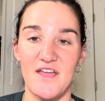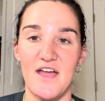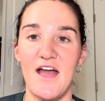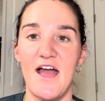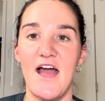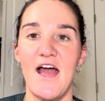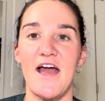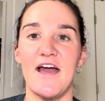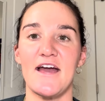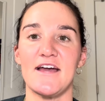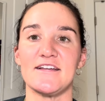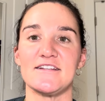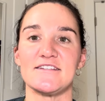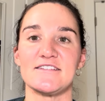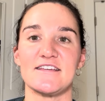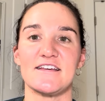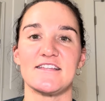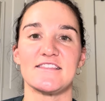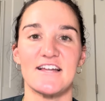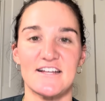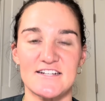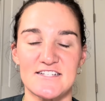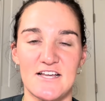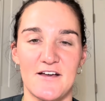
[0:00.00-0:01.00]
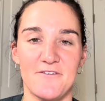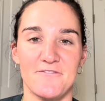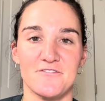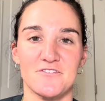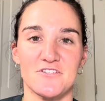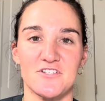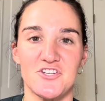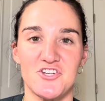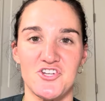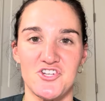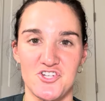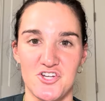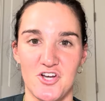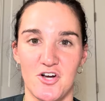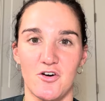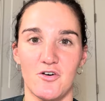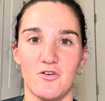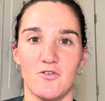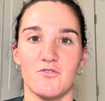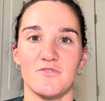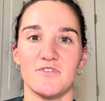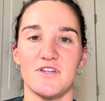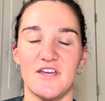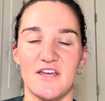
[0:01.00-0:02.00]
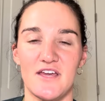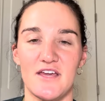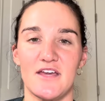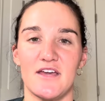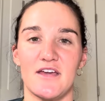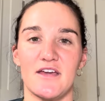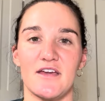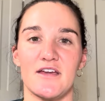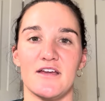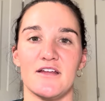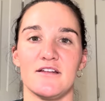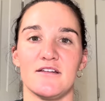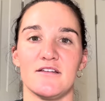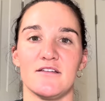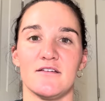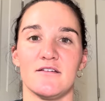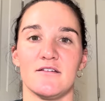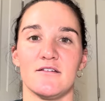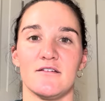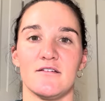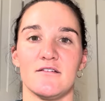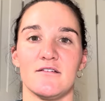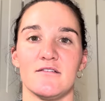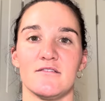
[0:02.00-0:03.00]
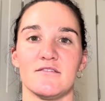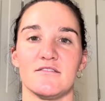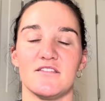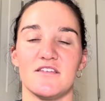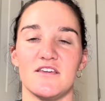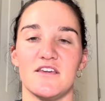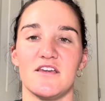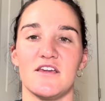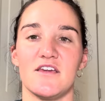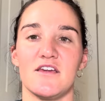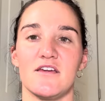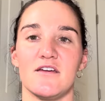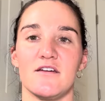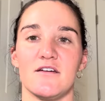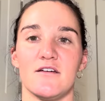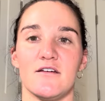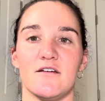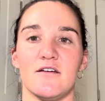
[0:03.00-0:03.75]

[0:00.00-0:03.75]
And that definitely showed in the